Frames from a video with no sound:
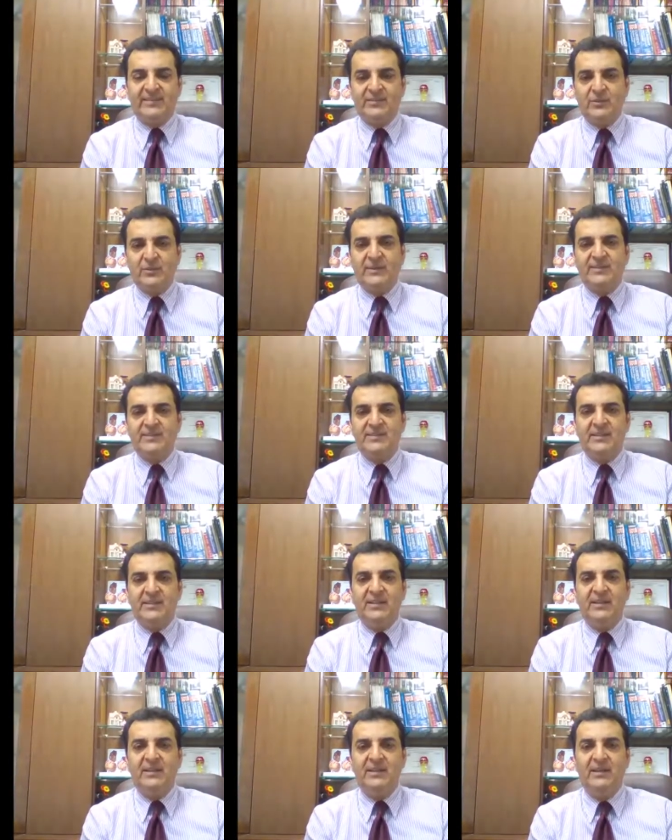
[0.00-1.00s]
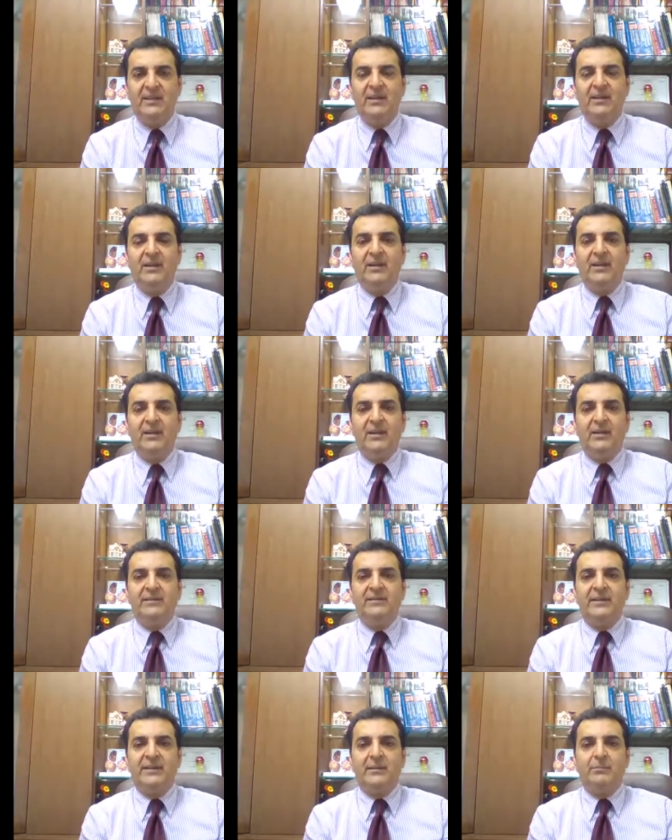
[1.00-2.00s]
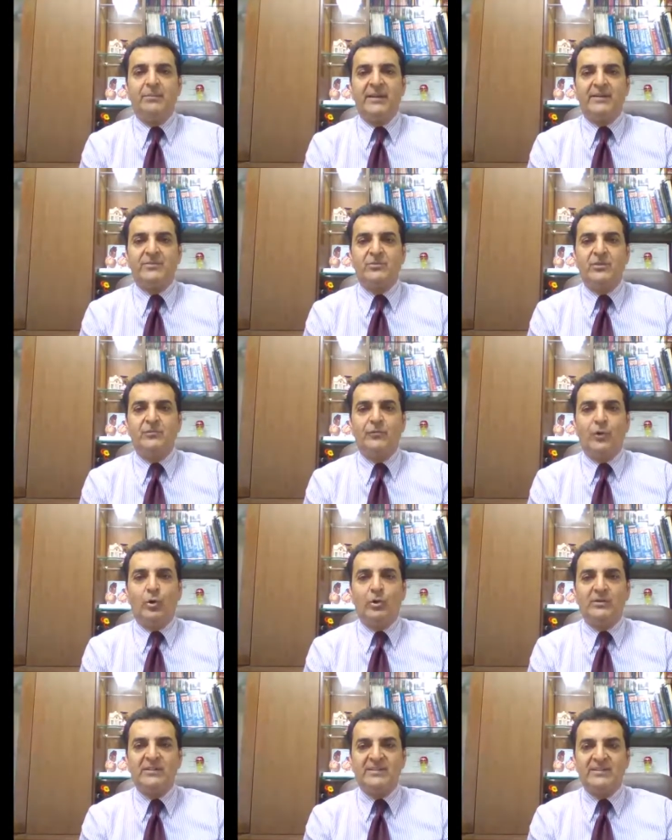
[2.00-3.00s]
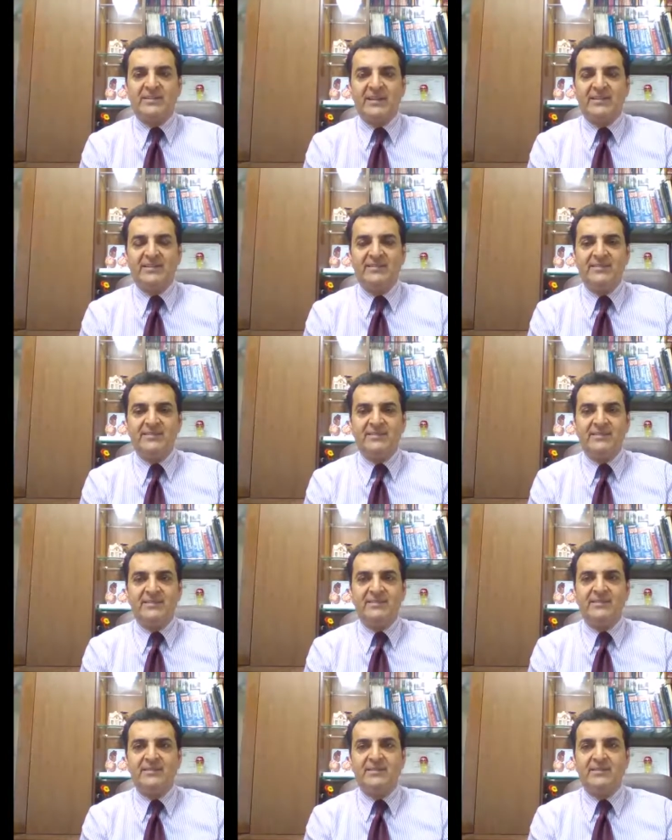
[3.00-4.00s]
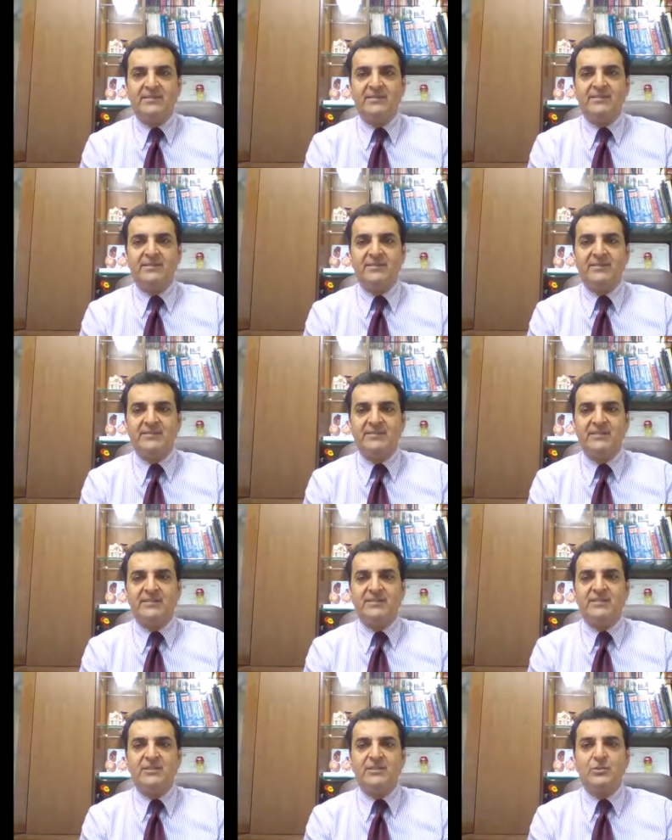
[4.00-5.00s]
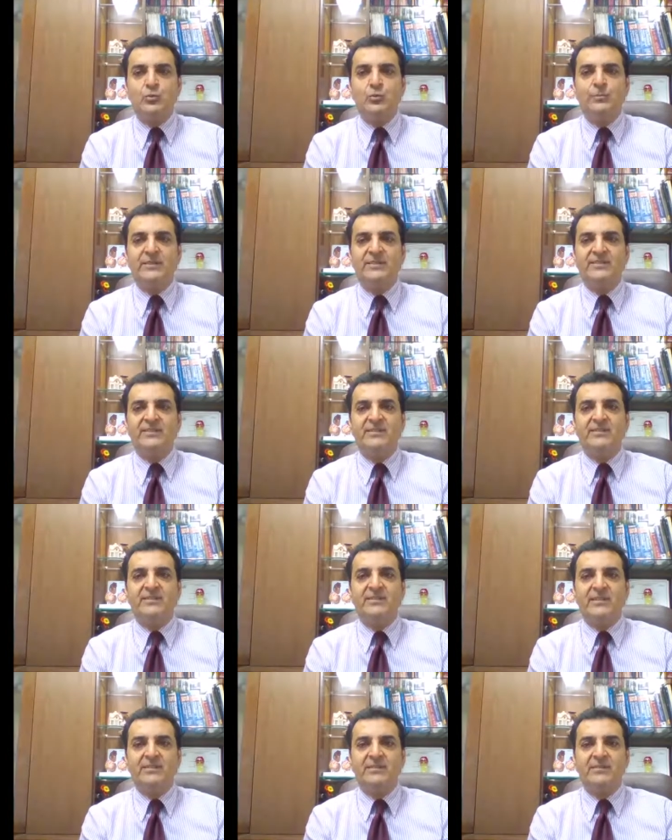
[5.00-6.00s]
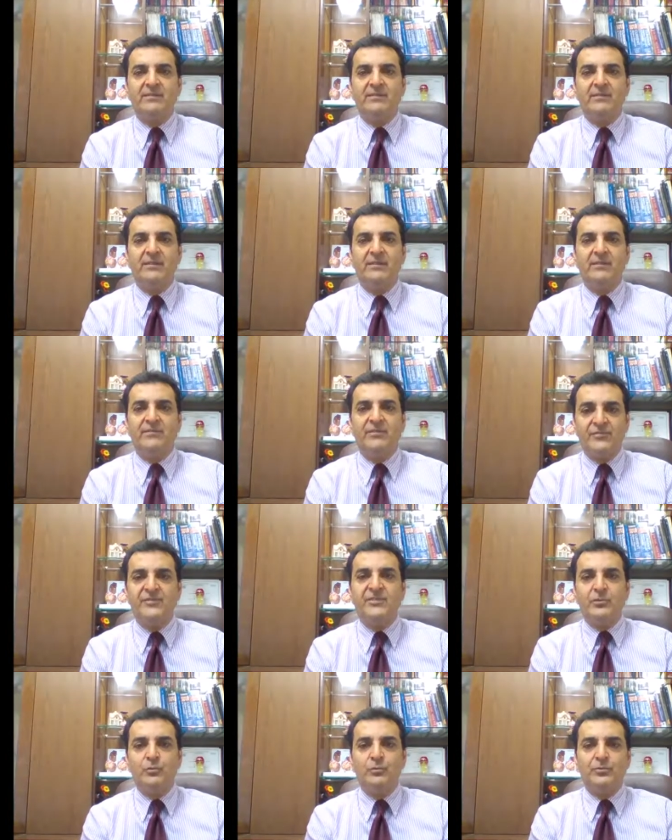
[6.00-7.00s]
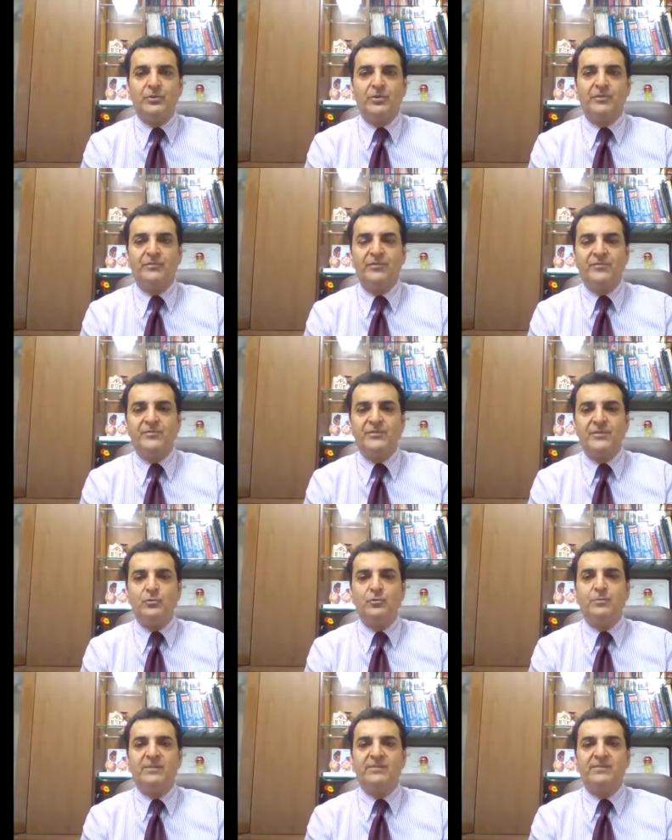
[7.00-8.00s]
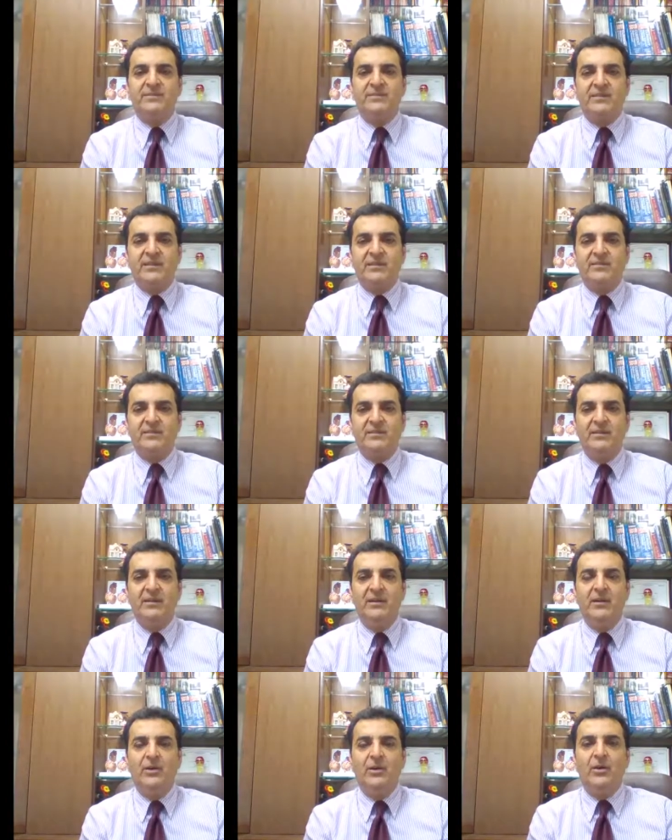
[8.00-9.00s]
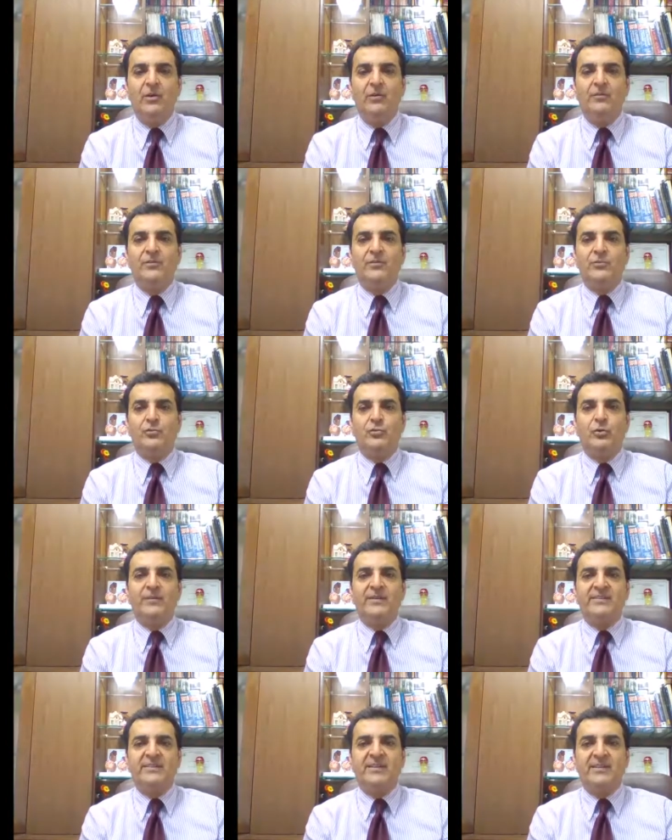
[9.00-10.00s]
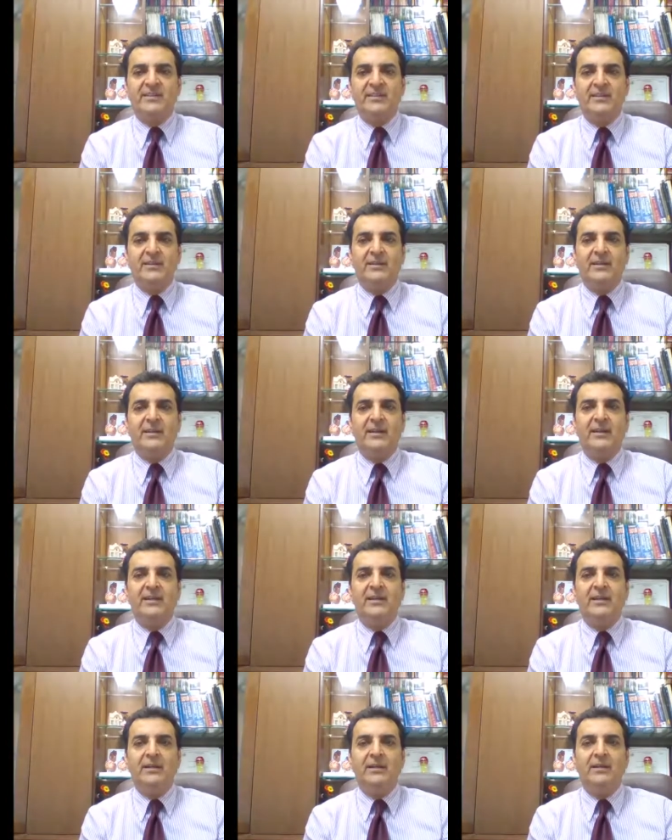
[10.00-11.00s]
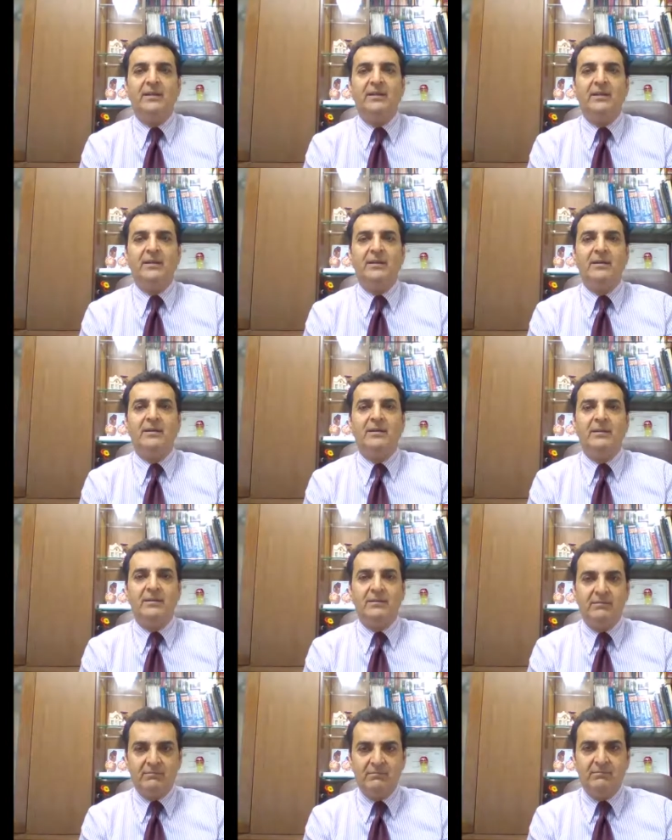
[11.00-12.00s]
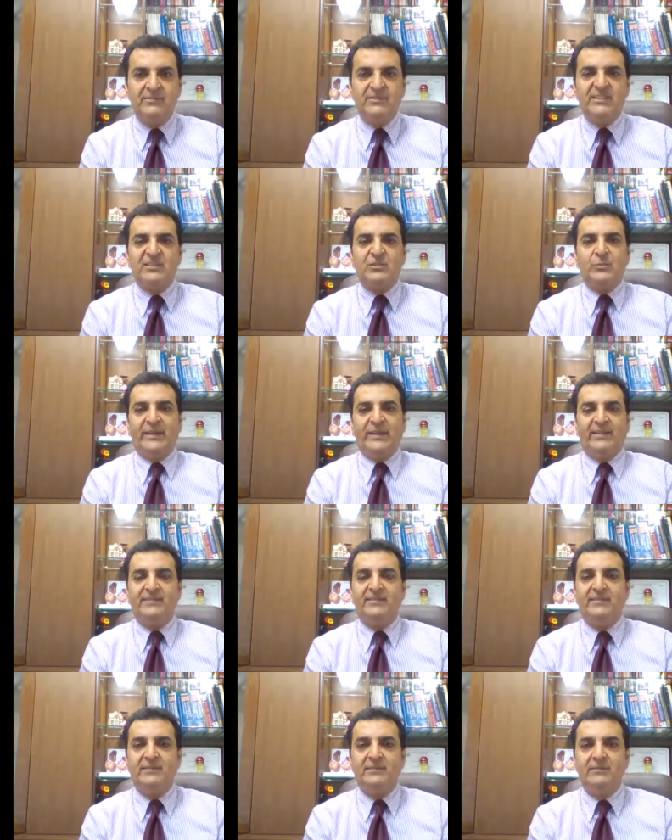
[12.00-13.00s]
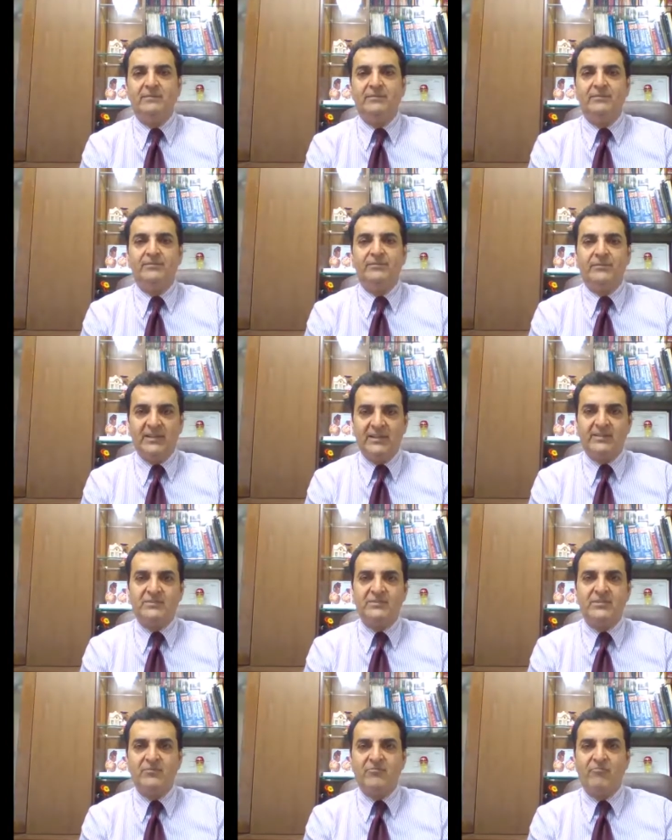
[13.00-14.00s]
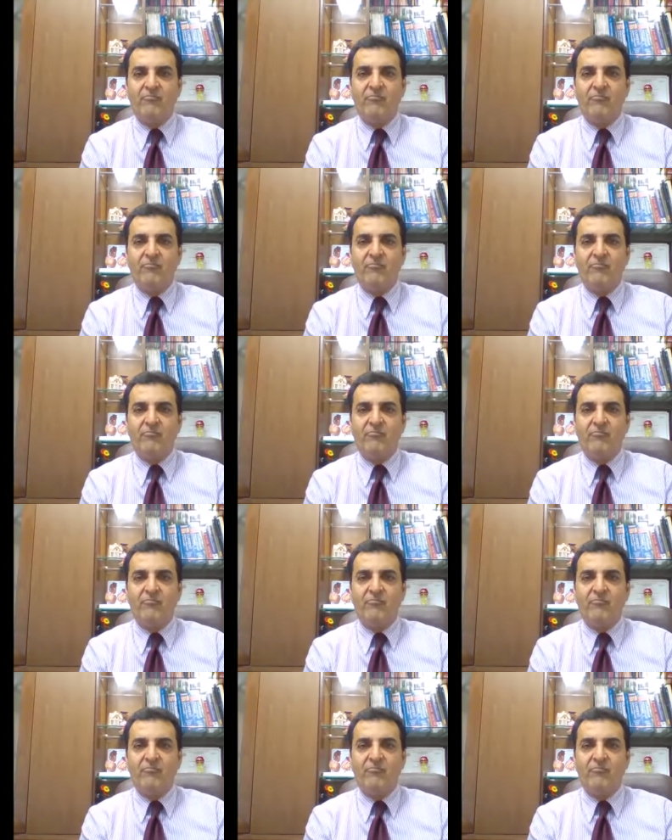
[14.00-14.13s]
As you can see, the comparison of all the statins, 62% reduction, 52% reduction of rosuvastatin in 6 weeks. Next.